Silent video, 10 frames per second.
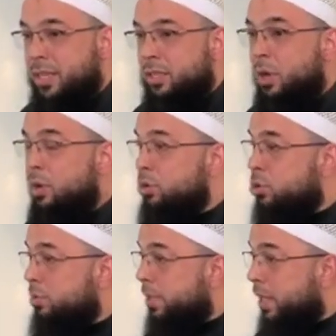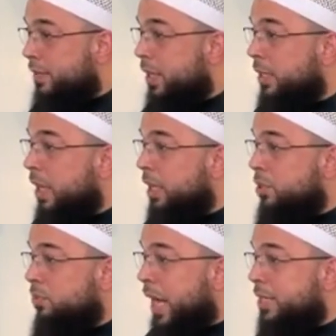Those who believe in Allah and
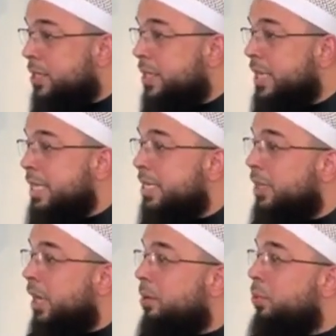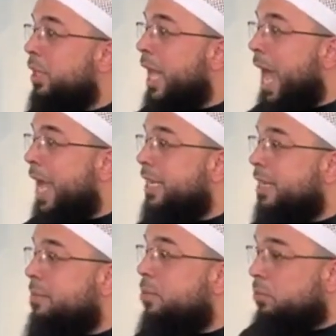do righteous deeds, Allah will guide
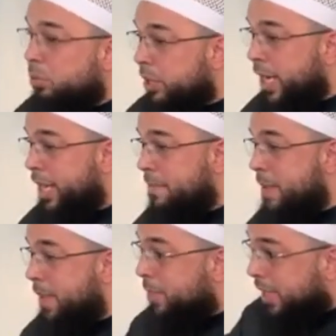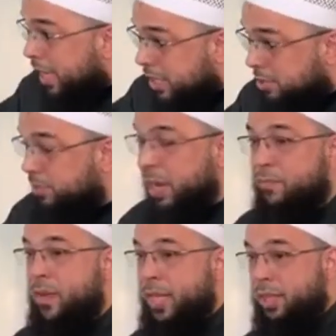them through their iman. Because of their
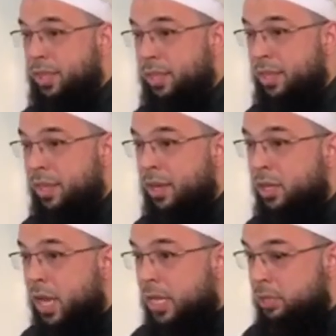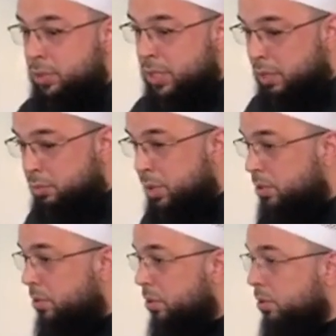faith, Allah azza wa jal
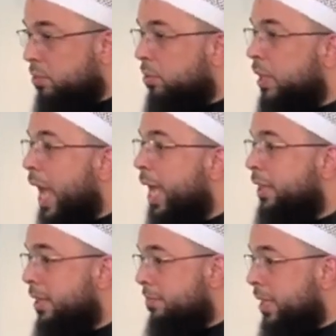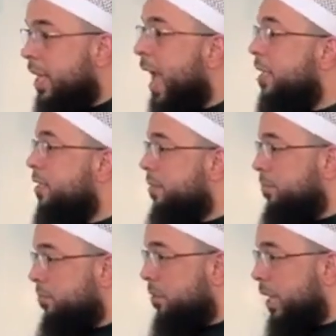will, will guide them. He guides them
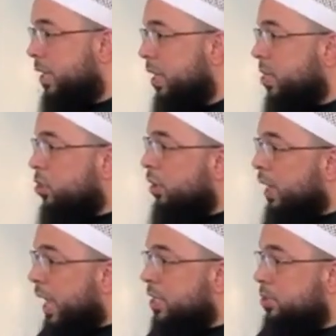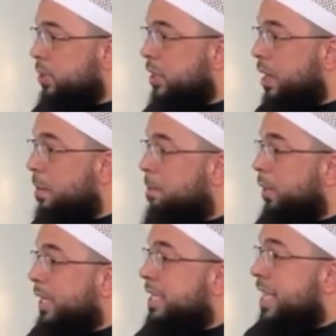through them. So Allah azza wa jal
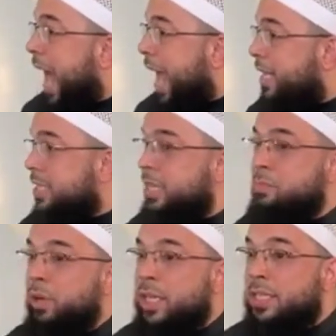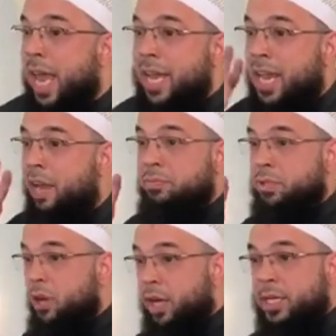brings guidance. He brings light after
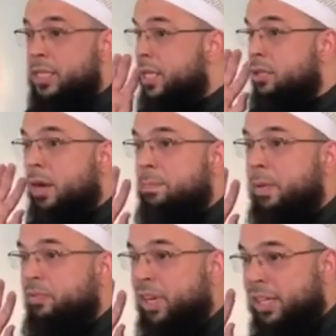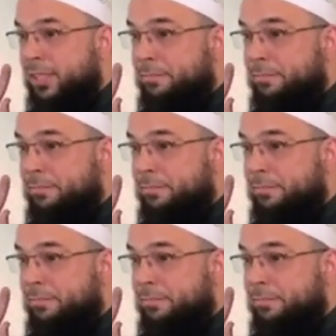darkness. He is Rabbul Falaq.